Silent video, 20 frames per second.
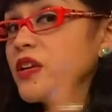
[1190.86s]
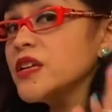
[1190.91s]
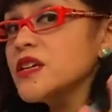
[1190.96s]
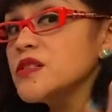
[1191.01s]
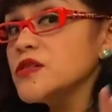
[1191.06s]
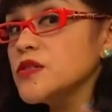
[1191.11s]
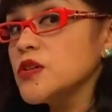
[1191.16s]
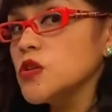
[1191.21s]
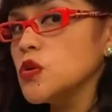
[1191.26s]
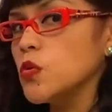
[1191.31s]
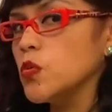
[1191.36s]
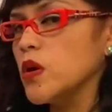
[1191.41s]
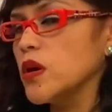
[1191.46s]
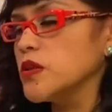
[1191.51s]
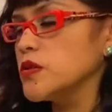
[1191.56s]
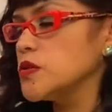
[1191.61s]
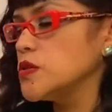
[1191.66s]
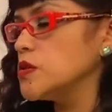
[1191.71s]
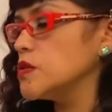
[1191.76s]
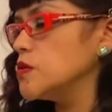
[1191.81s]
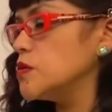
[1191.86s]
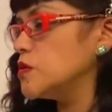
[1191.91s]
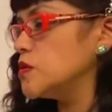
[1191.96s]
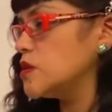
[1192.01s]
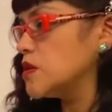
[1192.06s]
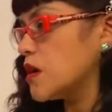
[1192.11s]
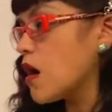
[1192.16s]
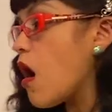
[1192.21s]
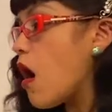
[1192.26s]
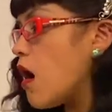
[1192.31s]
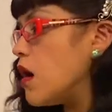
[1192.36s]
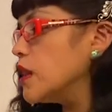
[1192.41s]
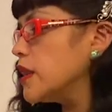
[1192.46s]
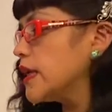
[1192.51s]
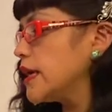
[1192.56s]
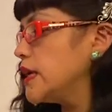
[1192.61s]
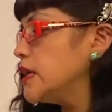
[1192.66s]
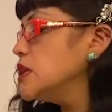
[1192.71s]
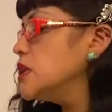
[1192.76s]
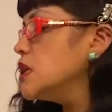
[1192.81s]
it is that you want to call
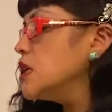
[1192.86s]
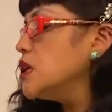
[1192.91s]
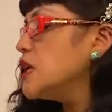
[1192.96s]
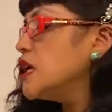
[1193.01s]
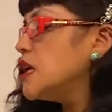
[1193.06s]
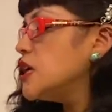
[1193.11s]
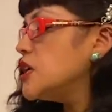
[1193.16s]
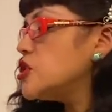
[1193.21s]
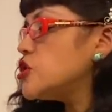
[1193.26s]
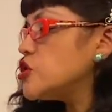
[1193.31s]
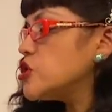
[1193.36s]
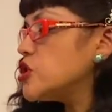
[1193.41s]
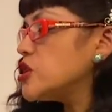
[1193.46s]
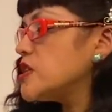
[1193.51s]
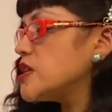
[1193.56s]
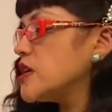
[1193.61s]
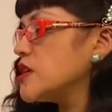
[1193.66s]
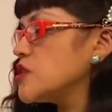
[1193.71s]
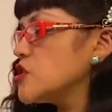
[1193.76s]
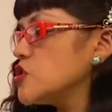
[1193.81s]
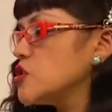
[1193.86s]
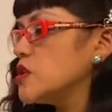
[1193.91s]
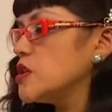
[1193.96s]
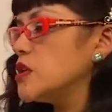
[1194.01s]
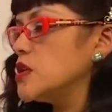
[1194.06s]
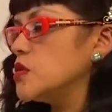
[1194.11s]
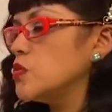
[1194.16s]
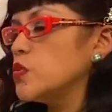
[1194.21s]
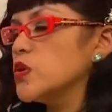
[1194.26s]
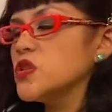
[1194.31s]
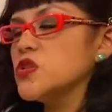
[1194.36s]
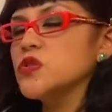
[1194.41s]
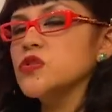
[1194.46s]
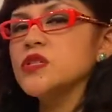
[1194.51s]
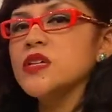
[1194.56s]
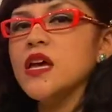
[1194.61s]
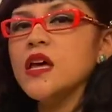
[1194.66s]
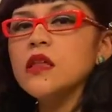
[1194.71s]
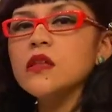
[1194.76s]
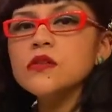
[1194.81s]
it, introduction, which
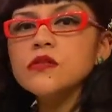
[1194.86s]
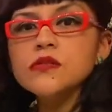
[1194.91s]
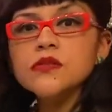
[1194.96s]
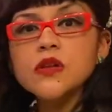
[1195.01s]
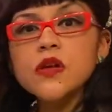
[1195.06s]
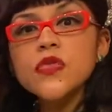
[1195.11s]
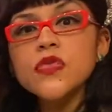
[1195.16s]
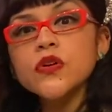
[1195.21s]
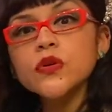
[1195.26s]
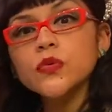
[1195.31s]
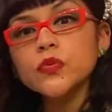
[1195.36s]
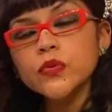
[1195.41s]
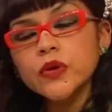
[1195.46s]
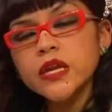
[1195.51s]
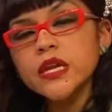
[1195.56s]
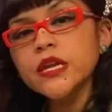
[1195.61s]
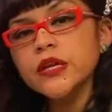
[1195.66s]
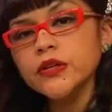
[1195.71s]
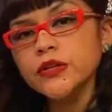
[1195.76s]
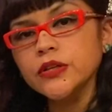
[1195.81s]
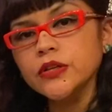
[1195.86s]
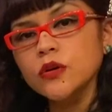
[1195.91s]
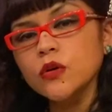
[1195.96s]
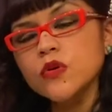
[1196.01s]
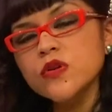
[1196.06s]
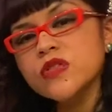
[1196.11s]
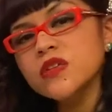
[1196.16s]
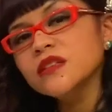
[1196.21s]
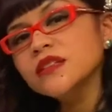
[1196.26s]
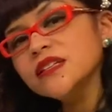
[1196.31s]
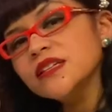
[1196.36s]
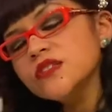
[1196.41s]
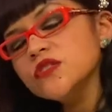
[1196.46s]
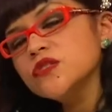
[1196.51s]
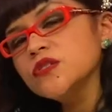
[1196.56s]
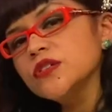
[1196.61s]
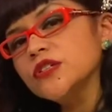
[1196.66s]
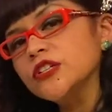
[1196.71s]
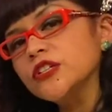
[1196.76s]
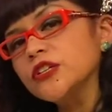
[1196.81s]
tells the reader or the
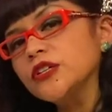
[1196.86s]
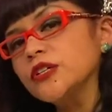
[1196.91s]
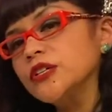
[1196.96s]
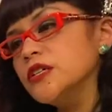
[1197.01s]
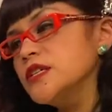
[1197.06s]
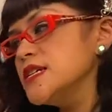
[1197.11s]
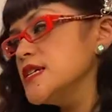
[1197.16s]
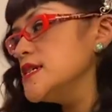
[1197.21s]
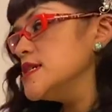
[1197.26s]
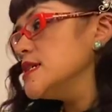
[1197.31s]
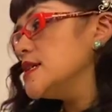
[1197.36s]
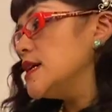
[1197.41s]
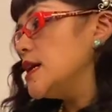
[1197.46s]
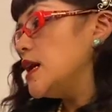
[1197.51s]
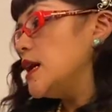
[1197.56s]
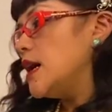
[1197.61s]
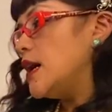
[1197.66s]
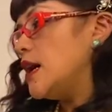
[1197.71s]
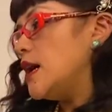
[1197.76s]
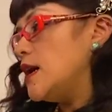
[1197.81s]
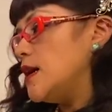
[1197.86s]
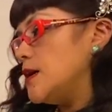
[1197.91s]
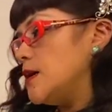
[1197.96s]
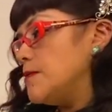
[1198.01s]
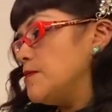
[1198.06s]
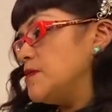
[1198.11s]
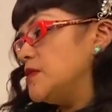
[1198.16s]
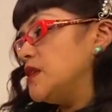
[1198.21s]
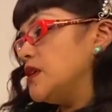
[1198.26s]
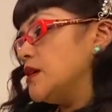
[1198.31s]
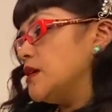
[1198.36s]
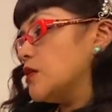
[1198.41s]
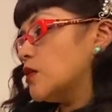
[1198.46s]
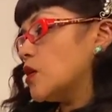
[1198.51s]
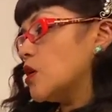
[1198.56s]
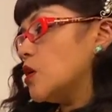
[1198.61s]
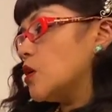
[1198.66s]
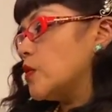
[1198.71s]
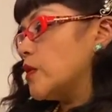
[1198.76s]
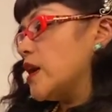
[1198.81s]
listener the
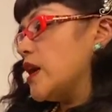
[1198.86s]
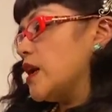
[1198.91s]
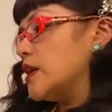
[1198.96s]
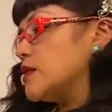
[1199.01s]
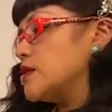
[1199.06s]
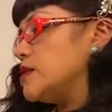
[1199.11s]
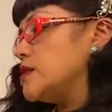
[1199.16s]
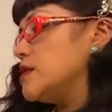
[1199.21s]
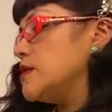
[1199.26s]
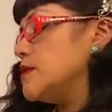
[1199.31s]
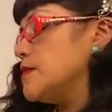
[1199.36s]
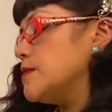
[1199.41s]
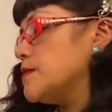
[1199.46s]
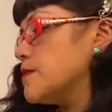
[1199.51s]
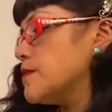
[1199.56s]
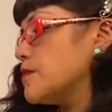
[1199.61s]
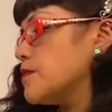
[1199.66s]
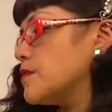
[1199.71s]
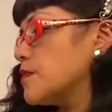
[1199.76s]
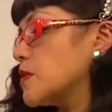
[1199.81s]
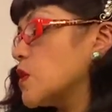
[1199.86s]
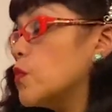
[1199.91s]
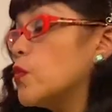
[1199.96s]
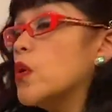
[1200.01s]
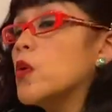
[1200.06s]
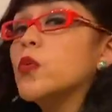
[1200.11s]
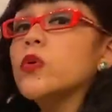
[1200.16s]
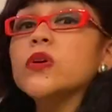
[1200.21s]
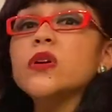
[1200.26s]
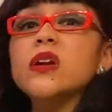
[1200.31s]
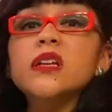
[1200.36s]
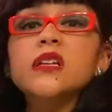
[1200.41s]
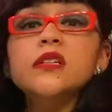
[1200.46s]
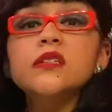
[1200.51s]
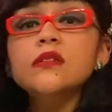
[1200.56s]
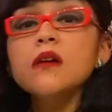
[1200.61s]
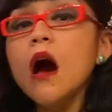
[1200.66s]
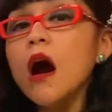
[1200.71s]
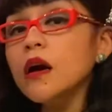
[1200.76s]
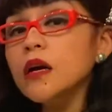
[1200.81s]
correct, what we're going to
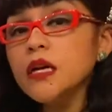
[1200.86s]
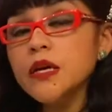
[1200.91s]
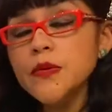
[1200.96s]
talk